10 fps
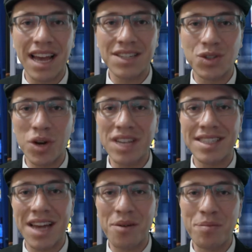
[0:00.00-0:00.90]
Ice Dress
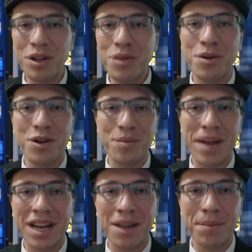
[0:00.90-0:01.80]
Down Blue Moon
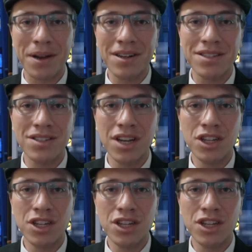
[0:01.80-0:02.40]
made an appearance,